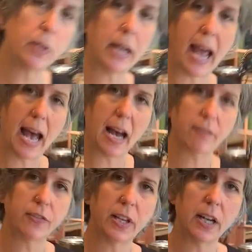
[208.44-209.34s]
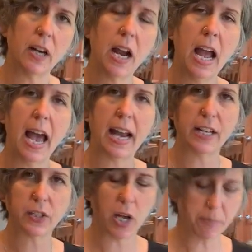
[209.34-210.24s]
and a half there. And I
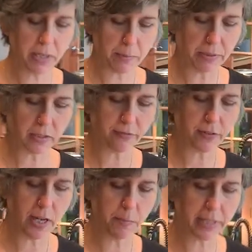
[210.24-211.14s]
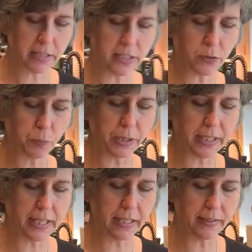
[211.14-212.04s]
chopped it up a little fine because it's
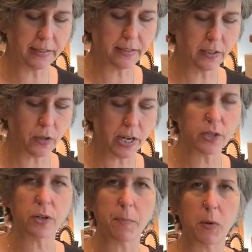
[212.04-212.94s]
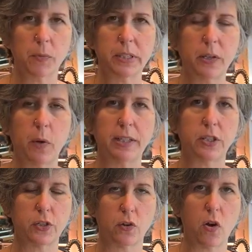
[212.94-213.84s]
really, the dried shrimp are really quite
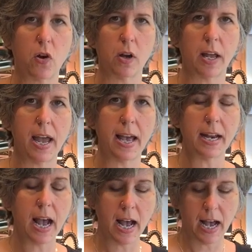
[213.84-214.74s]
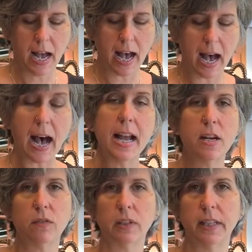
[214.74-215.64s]
strong. And I
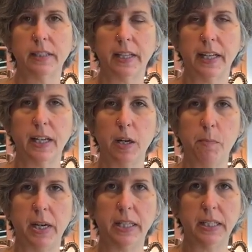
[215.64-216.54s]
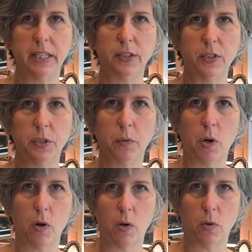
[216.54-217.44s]
don't like taking a bite into
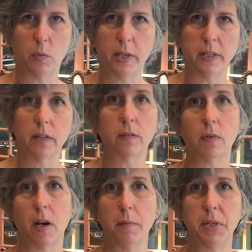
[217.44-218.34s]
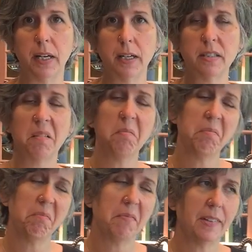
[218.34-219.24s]
a whole one. Rob does
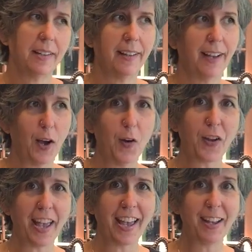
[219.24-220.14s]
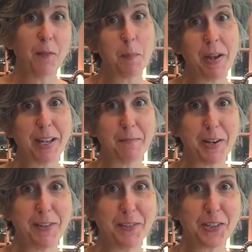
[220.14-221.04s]
okay, we're making
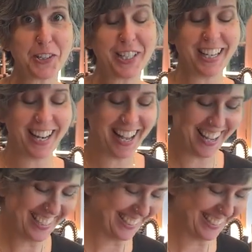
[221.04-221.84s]
my version to today.